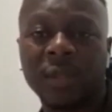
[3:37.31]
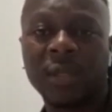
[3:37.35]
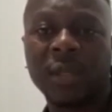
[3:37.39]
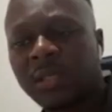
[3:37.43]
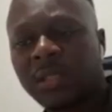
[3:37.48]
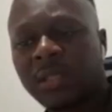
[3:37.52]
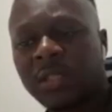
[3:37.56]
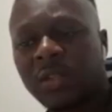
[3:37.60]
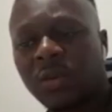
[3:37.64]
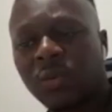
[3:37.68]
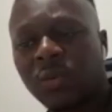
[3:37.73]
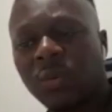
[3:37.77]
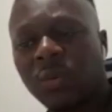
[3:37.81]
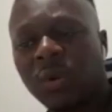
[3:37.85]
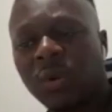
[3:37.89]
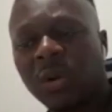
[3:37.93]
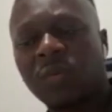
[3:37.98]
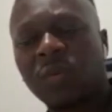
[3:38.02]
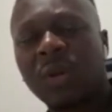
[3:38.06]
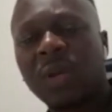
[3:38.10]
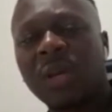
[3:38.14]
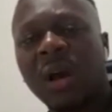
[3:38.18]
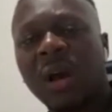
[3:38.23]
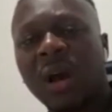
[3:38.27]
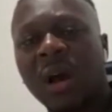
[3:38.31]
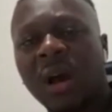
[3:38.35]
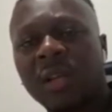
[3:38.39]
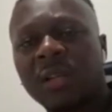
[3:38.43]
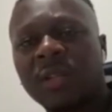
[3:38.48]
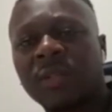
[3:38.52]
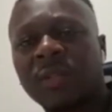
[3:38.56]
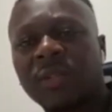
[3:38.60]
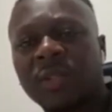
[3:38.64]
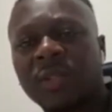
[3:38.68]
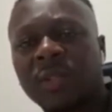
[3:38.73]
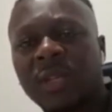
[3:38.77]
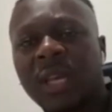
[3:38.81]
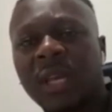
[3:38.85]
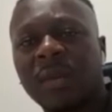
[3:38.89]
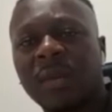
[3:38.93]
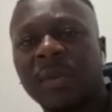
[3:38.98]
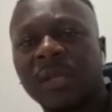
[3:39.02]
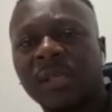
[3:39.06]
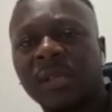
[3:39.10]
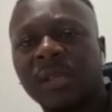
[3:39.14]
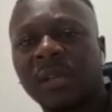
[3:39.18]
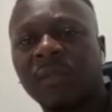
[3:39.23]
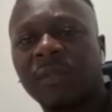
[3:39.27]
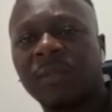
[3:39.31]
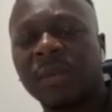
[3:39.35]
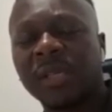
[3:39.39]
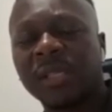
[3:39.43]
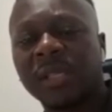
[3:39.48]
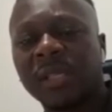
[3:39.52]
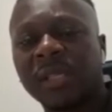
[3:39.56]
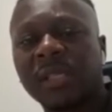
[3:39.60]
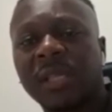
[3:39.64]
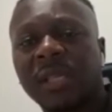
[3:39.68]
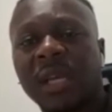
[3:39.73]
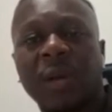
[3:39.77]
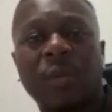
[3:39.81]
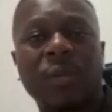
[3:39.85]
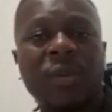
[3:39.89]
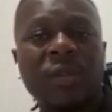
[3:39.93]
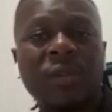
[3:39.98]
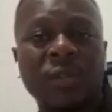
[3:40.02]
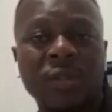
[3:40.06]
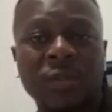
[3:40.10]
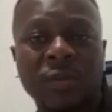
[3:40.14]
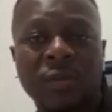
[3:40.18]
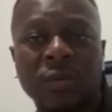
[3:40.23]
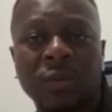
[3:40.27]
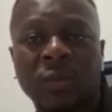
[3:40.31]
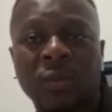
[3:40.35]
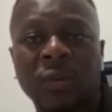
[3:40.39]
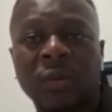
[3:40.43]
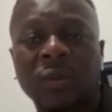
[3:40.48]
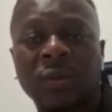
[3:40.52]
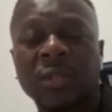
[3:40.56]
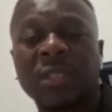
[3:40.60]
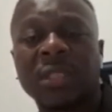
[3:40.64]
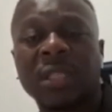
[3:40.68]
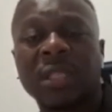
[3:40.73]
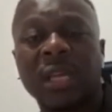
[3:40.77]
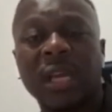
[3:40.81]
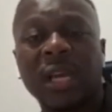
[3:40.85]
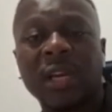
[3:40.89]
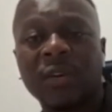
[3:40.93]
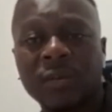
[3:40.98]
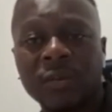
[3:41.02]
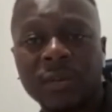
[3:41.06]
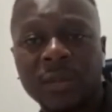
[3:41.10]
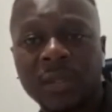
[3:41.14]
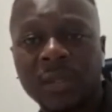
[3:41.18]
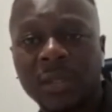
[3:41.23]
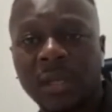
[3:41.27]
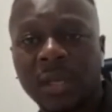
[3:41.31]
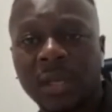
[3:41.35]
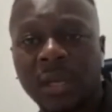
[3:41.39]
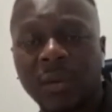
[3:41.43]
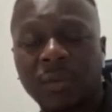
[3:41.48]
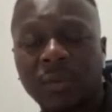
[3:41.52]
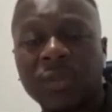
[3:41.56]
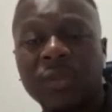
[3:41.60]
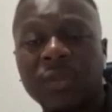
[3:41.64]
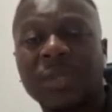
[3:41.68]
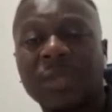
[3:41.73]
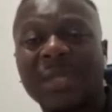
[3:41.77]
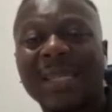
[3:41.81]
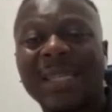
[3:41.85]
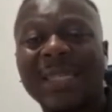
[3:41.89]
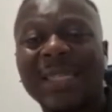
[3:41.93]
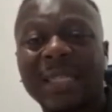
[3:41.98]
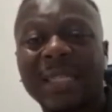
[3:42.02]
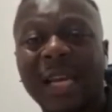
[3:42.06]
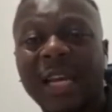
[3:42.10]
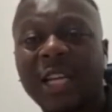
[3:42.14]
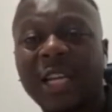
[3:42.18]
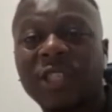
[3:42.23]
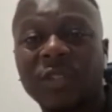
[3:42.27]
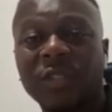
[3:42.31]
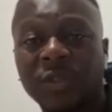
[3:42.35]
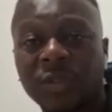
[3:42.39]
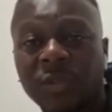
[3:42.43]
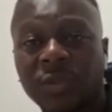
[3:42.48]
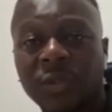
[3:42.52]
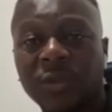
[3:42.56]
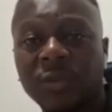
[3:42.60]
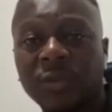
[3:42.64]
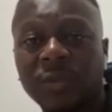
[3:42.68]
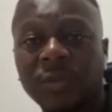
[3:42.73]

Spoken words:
She worked really hard to educate myself and my sister. I went to a school called St. Andrews, which was an international school.